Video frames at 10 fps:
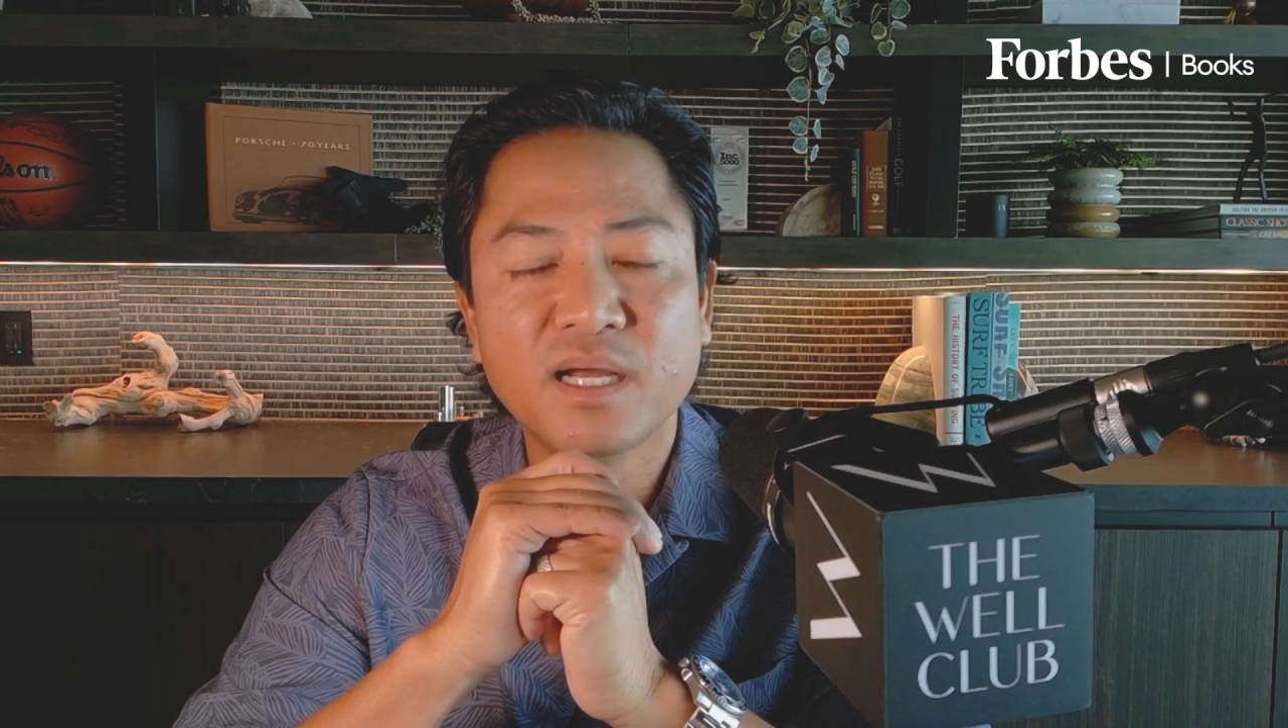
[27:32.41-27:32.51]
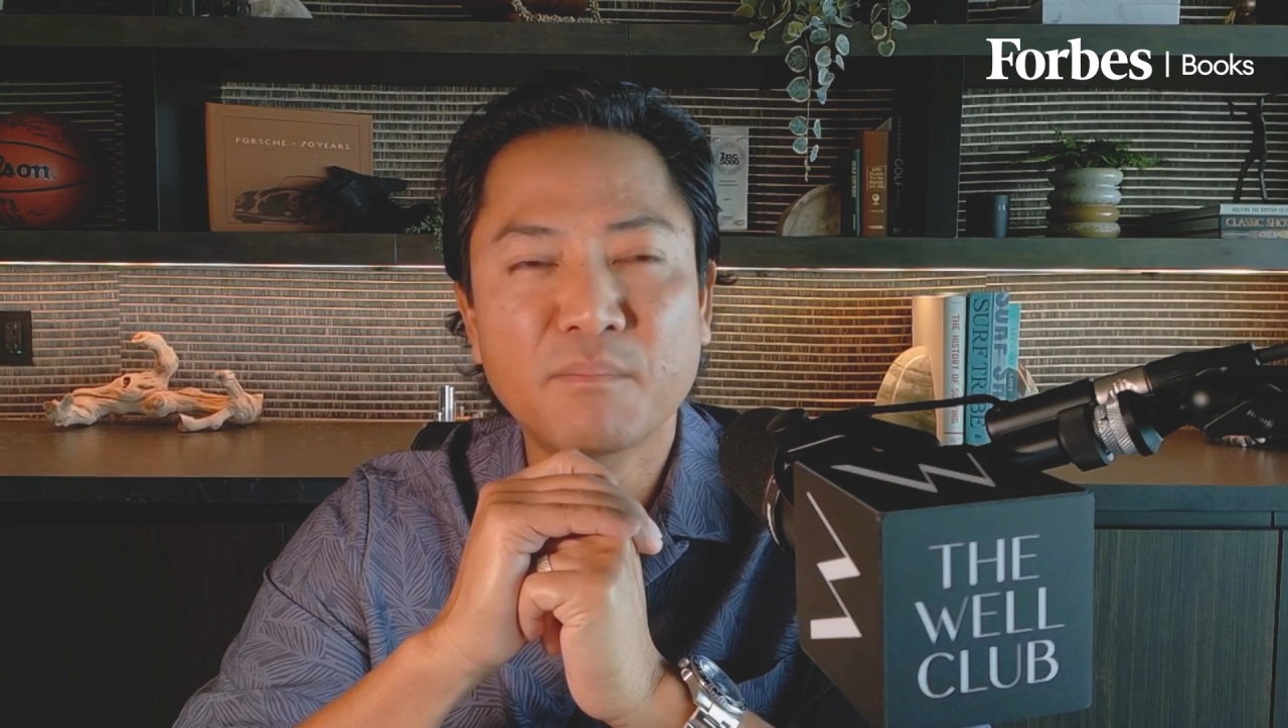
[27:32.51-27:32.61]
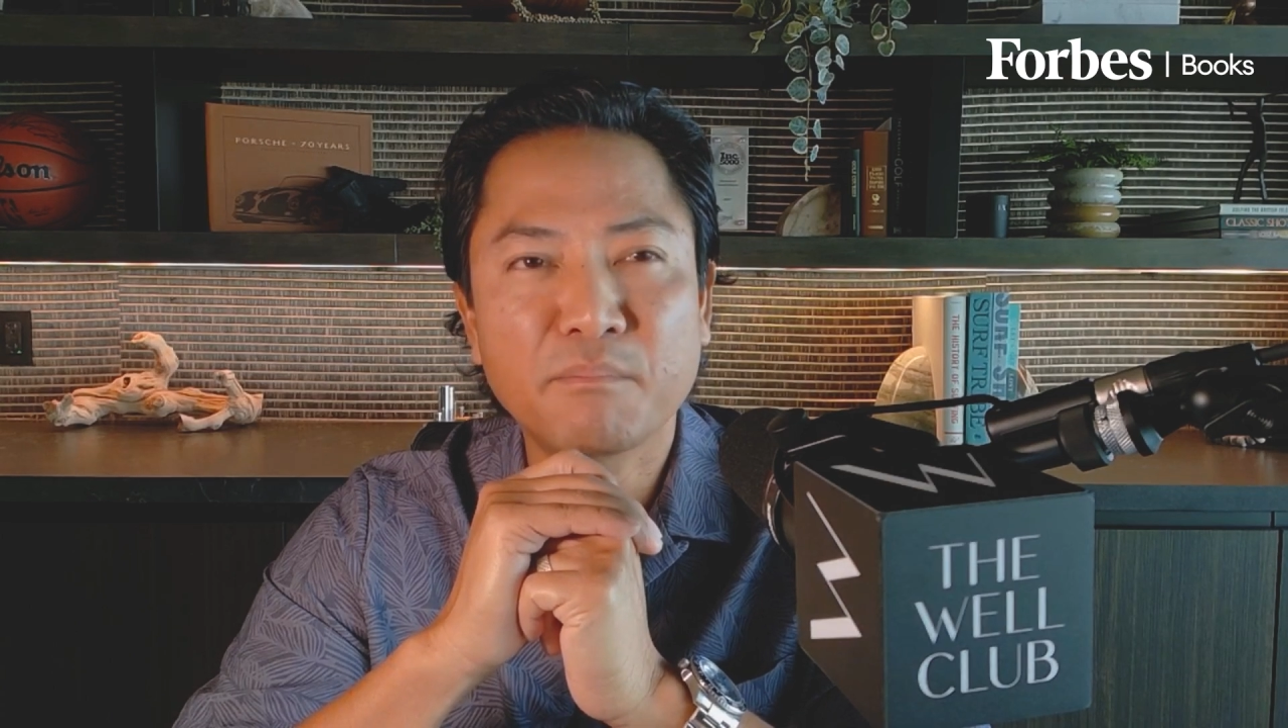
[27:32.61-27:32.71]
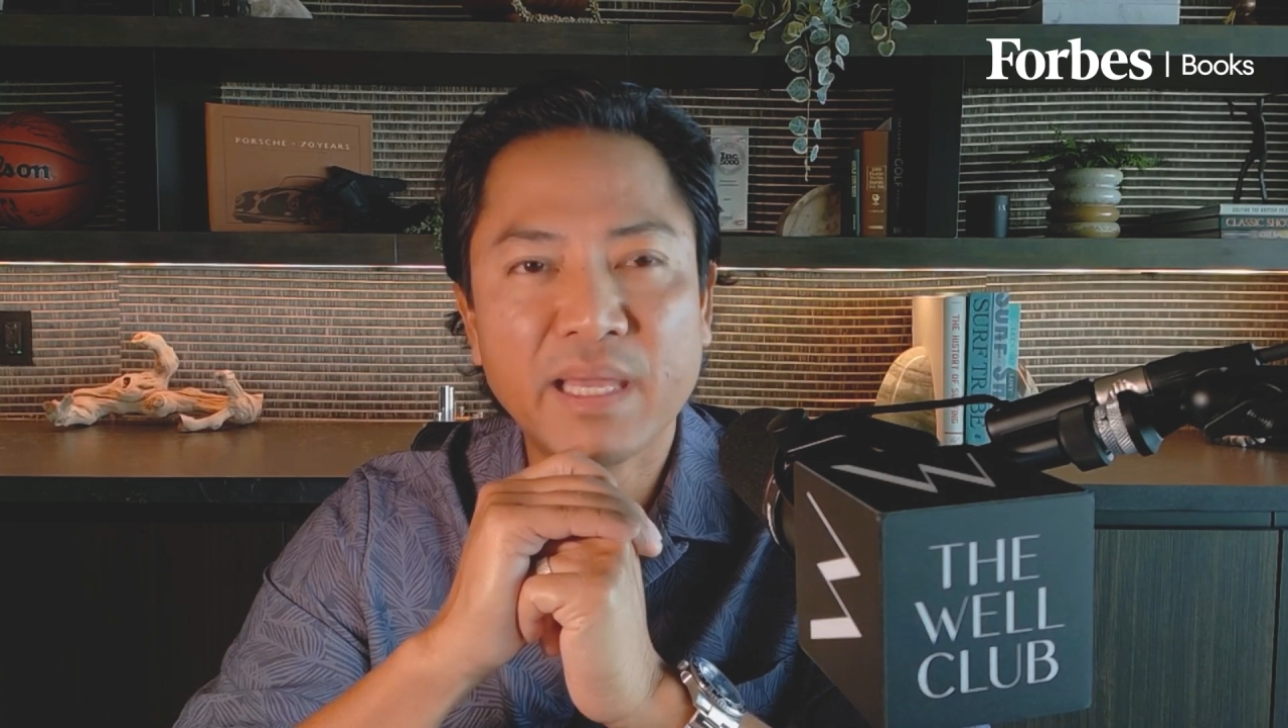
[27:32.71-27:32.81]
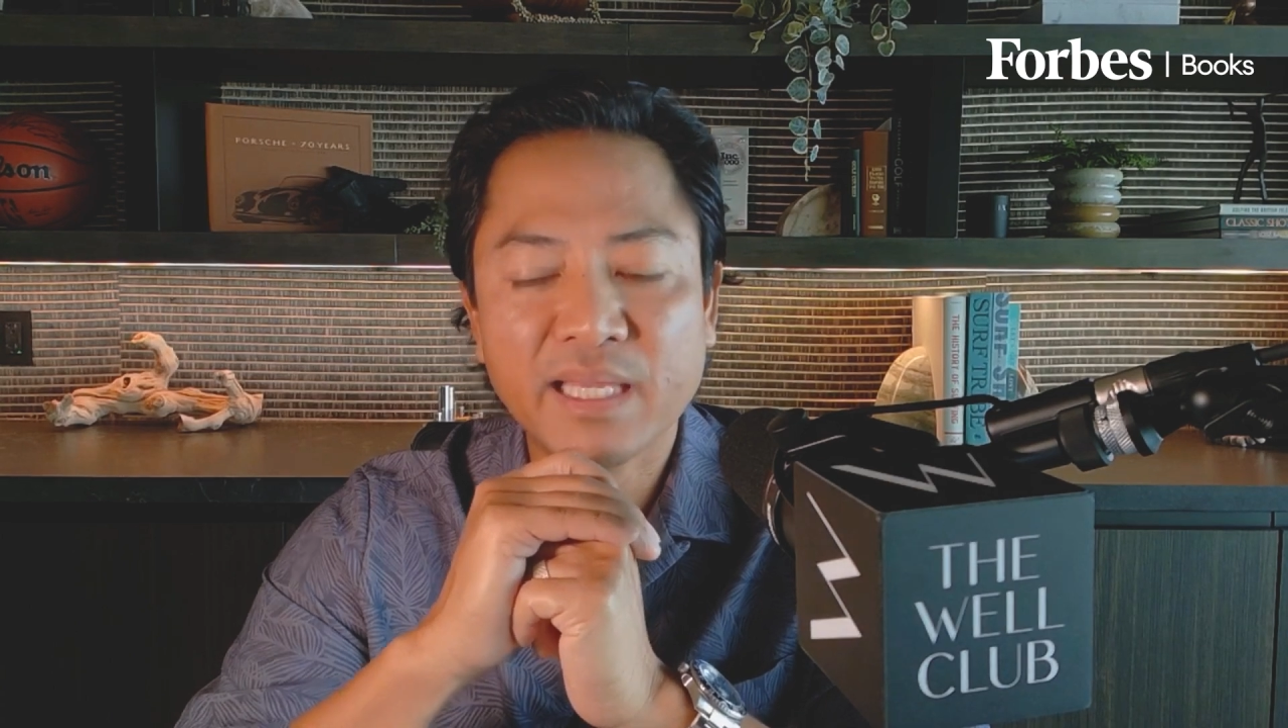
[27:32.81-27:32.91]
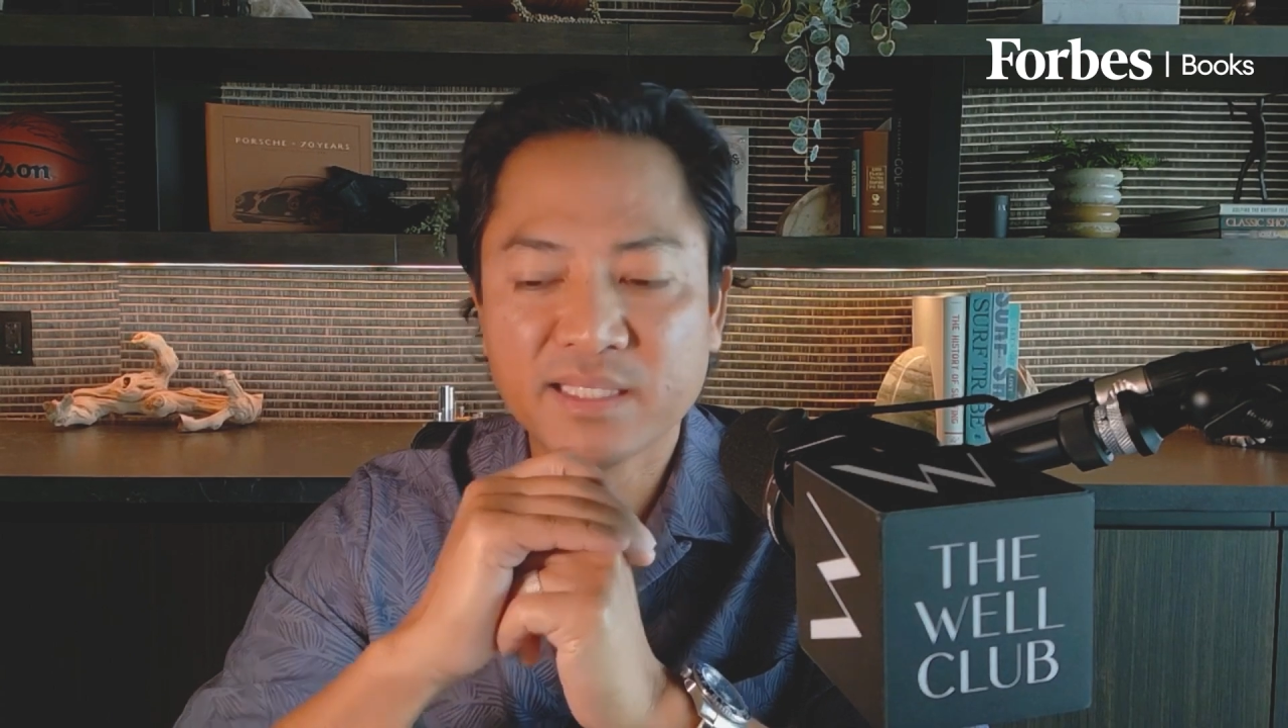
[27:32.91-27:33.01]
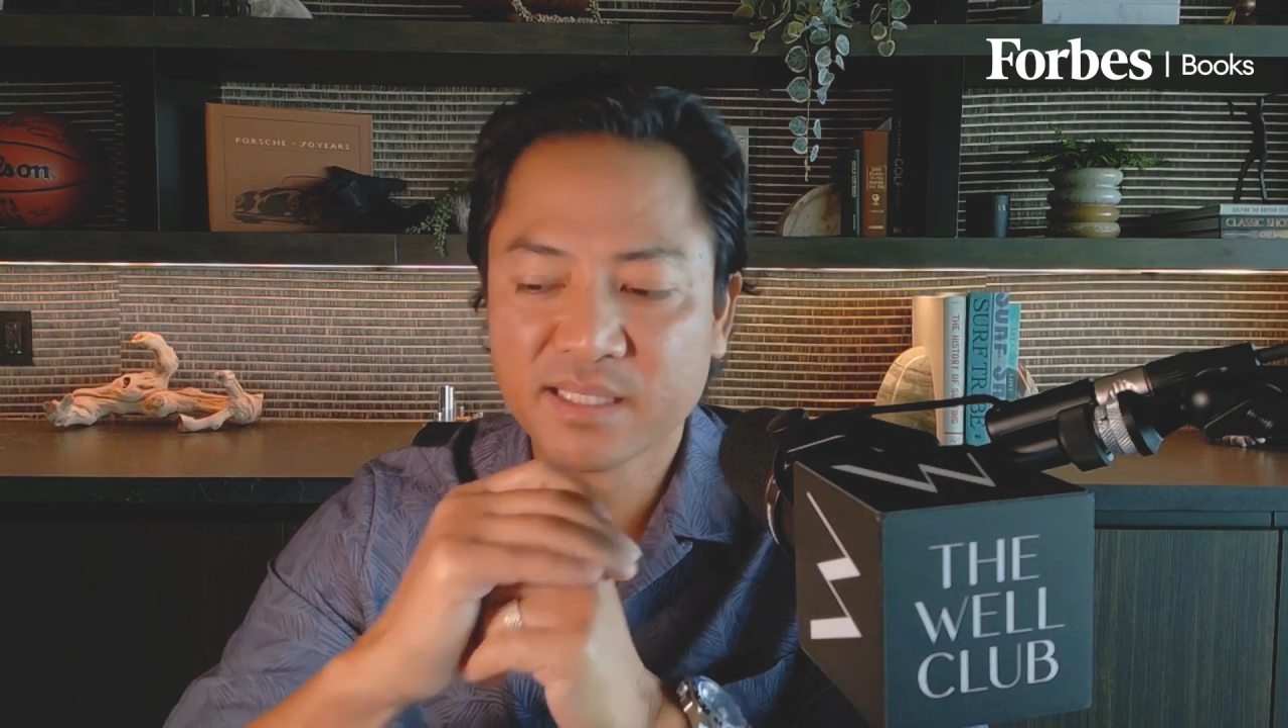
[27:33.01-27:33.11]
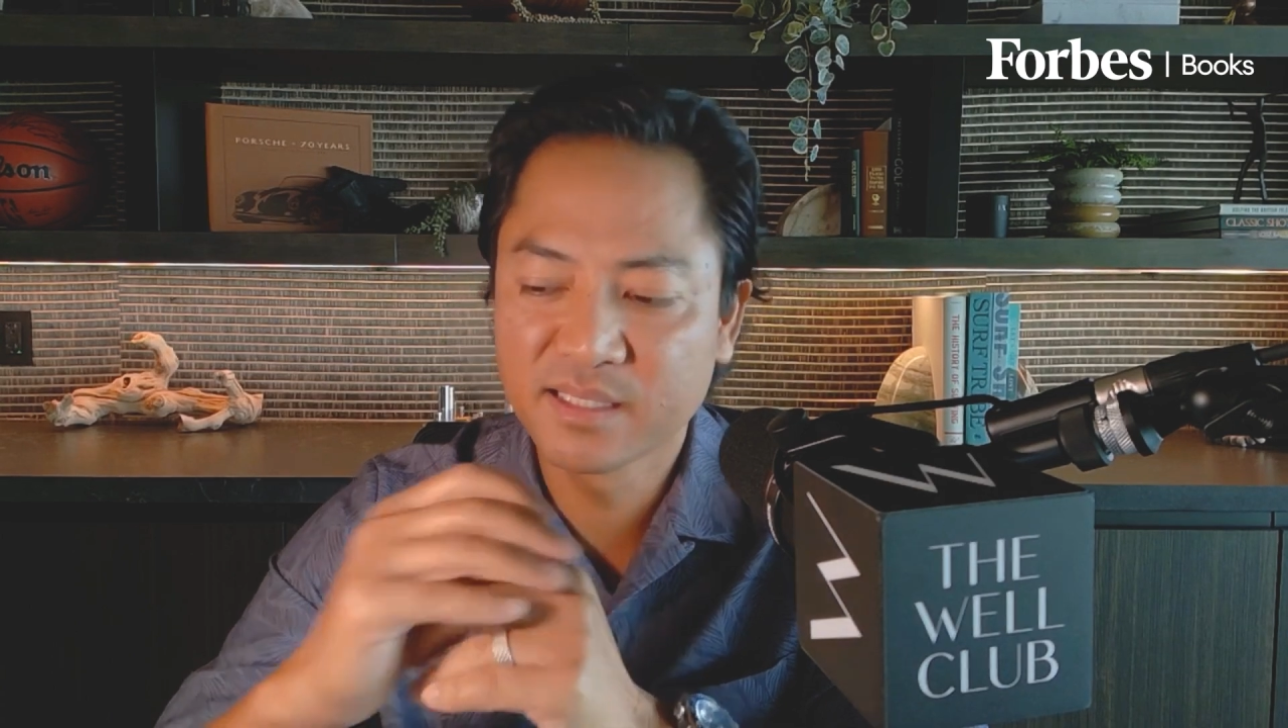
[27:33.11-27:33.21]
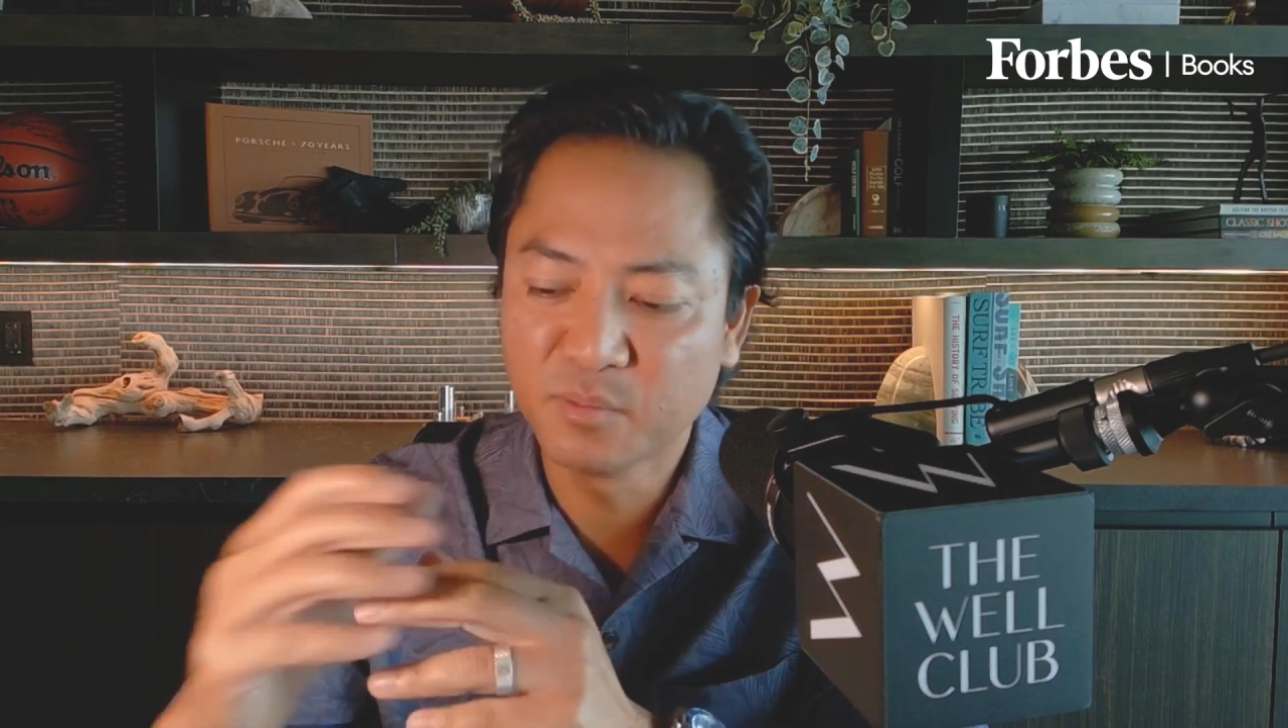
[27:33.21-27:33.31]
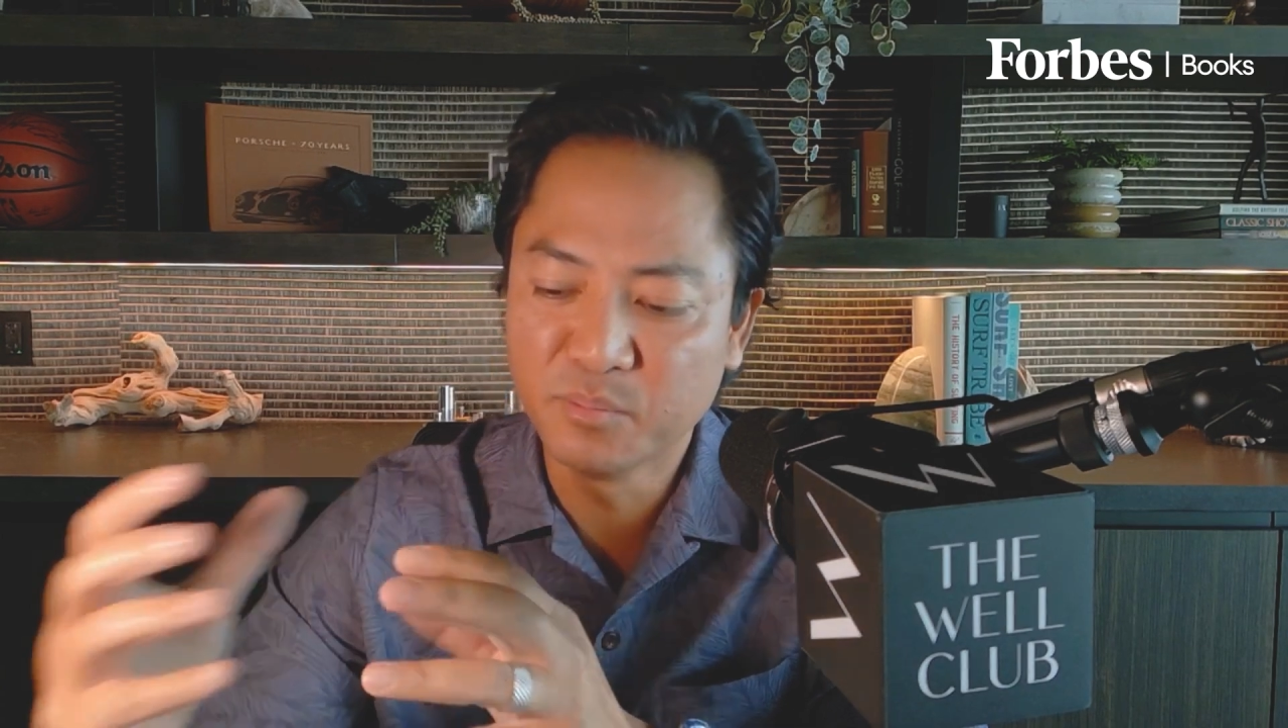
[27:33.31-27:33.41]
amazed at the